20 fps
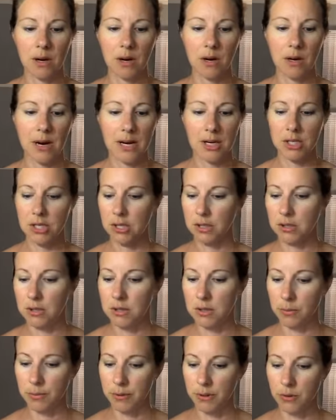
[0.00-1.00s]
are actually
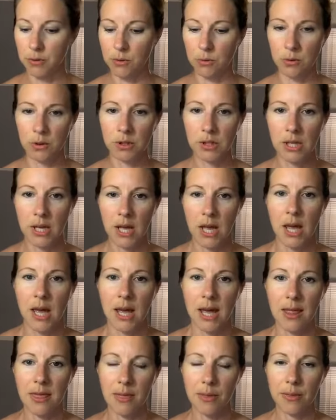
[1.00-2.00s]
super cool.
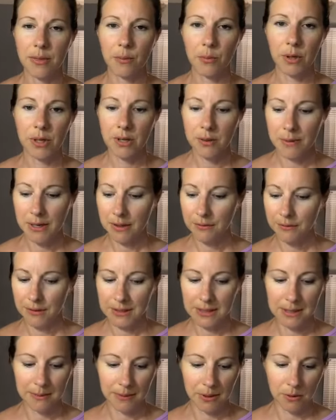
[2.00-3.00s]
And one of the
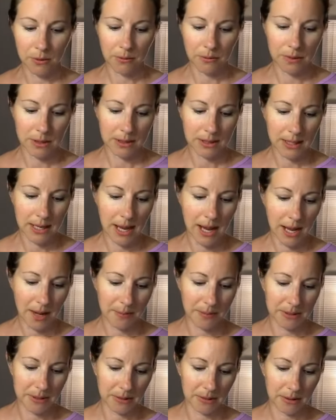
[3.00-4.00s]
benefits about this
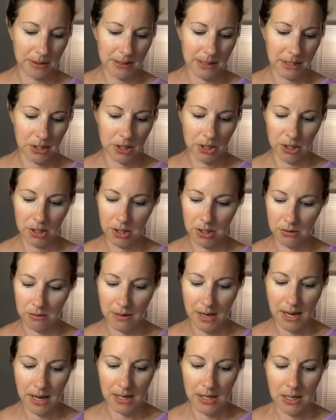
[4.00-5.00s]
capsule is actually you
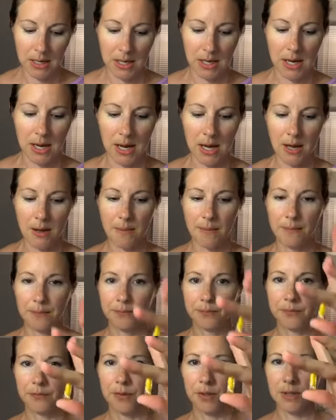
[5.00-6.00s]
get,
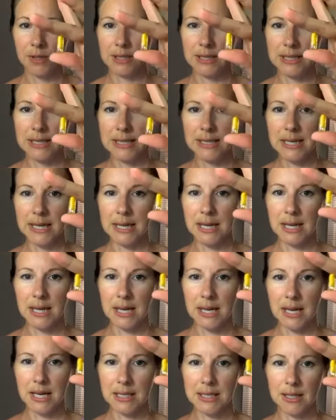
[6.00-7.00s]
if you can
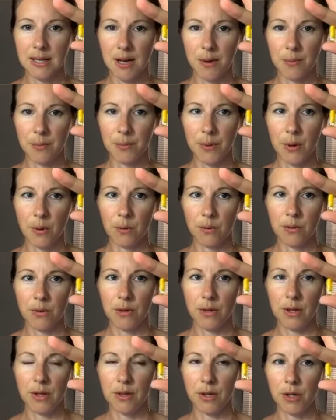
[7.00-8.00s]
see, it's got
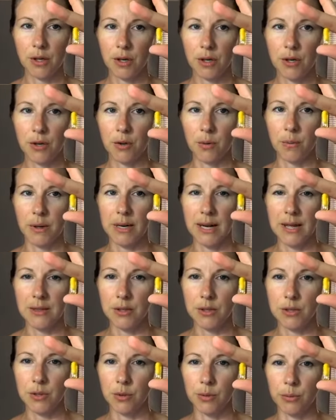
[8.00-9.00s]
both the curcumin and
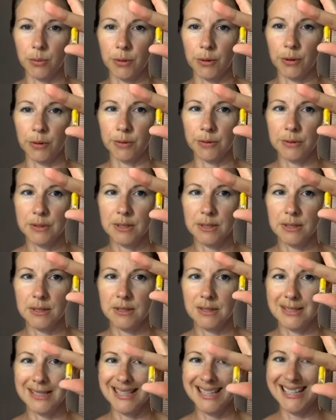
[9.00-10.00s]
the turmerones
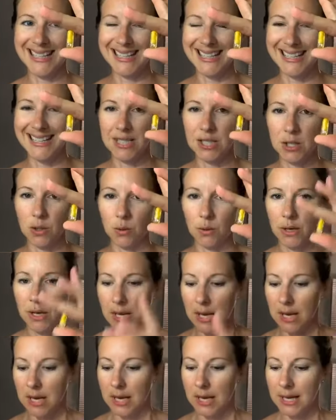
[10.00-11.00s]
in it. So
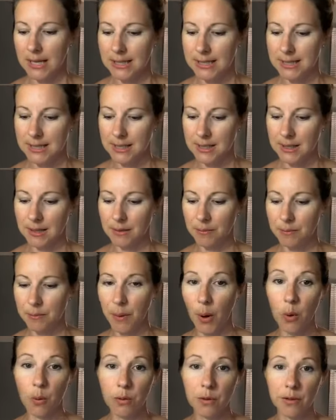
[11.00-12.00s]
it's
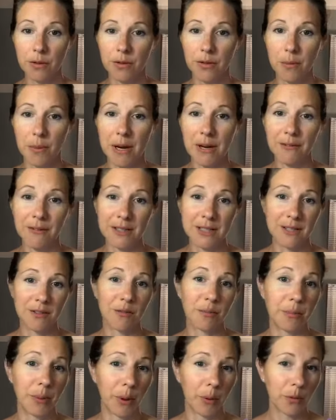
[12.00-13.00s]
both the benefits
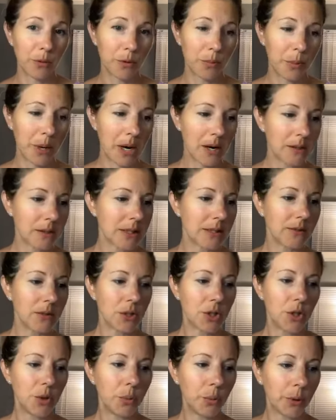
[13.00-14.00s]
of both parts of
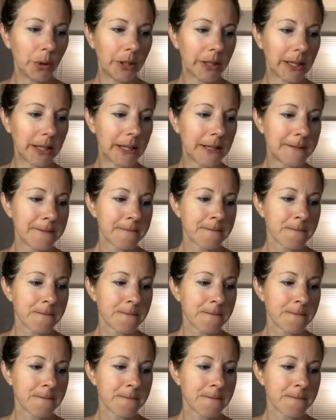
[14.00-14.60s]
the turmeric,